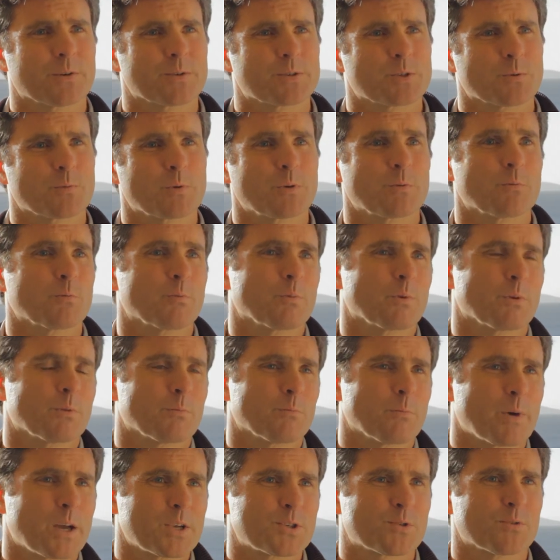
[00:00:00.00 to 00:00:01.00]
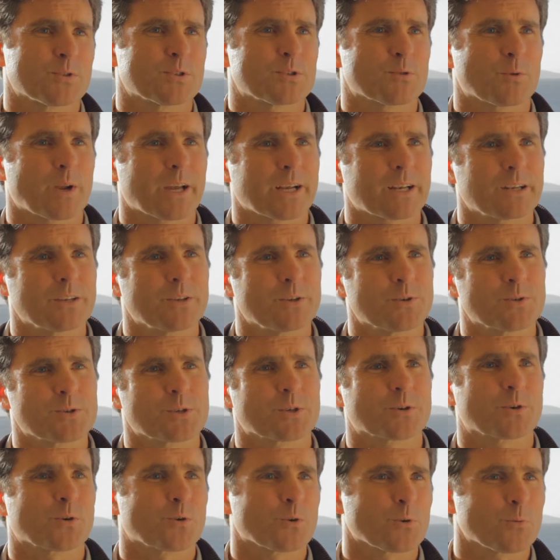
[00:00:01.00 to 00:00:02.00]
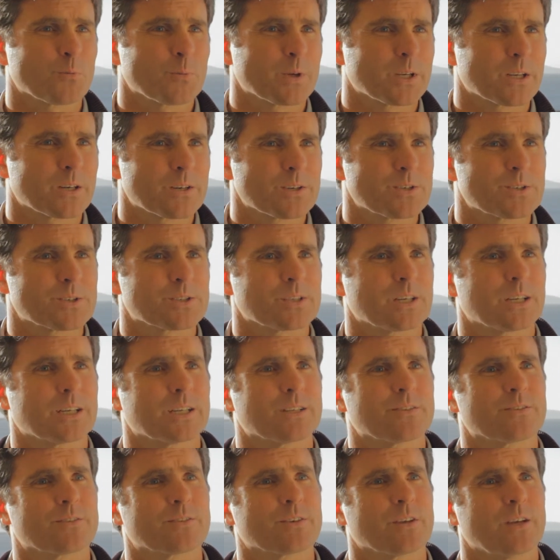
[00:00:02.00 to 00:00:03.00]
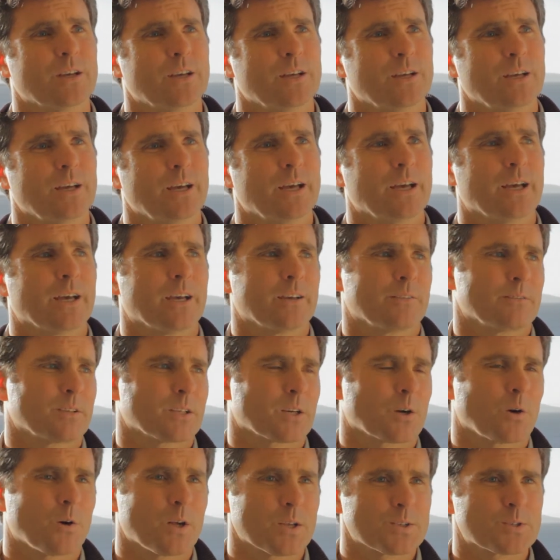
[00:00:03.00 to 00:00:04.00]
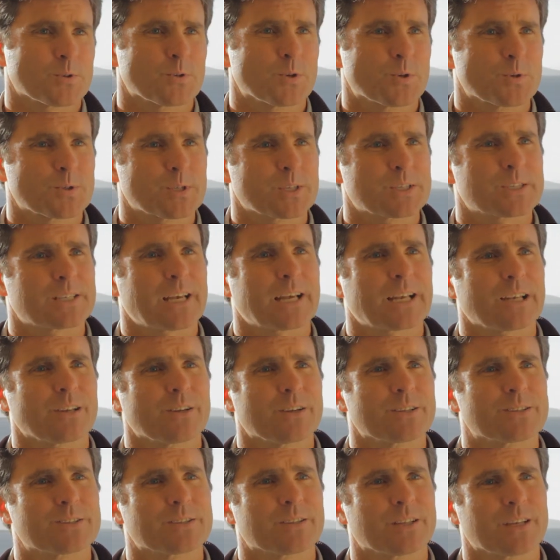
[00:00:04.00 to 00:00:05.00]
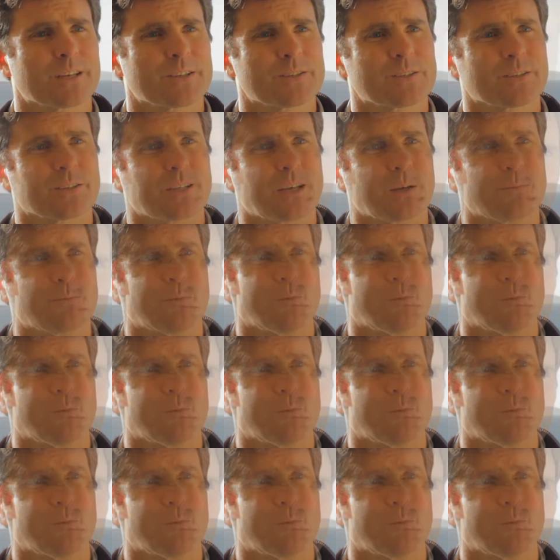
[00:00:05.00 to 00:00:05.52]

So we measure it directly using current meters and also using satellites and things like that.